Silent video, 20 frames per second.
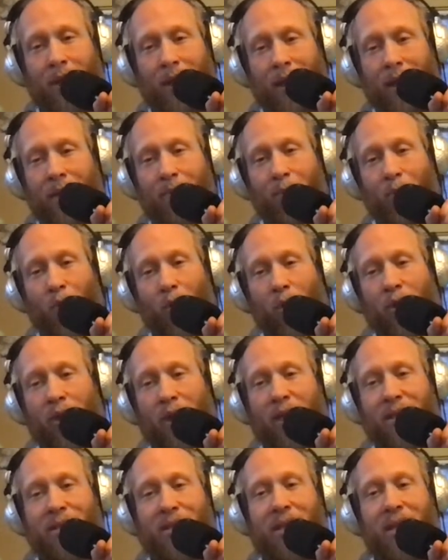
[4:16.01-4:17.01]
He'd more or
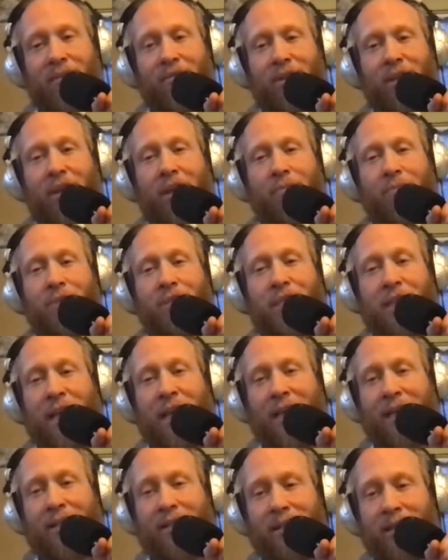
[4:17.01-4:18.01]
less given up
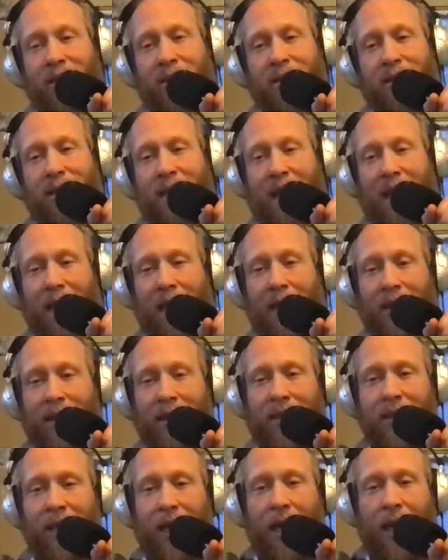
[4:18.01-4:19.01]
sex since
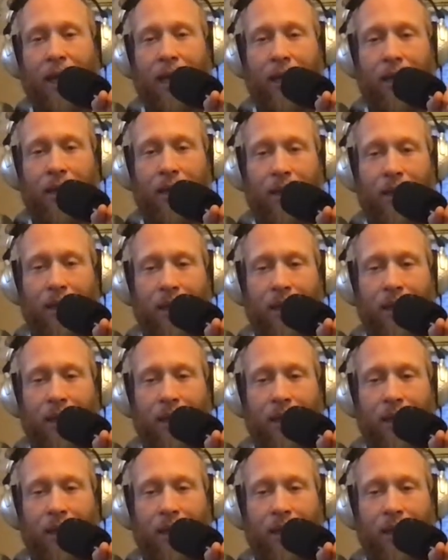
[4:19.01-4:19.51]
Natalie died.